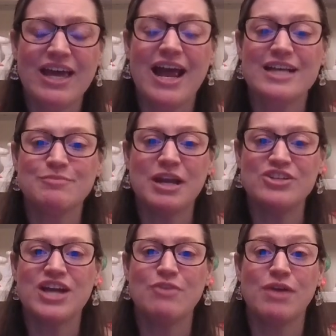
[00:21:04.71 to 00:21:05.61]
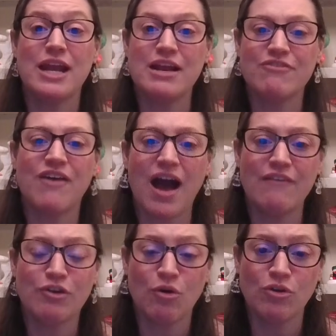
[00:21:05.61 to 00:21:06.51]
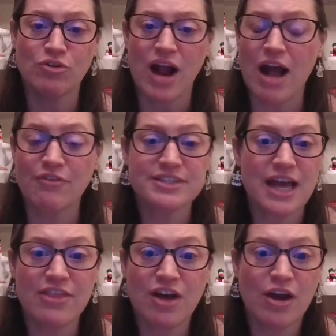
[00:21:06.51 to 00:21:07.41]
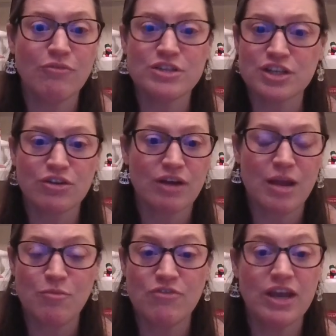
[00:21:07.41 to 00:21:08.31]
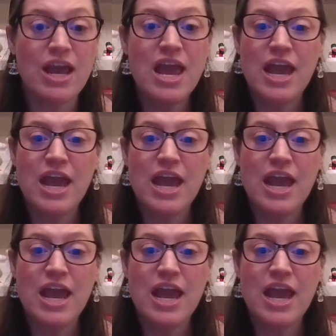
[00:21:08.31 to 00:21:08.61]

as my Gen rating 5 gold crowns. I thought it was a great movie.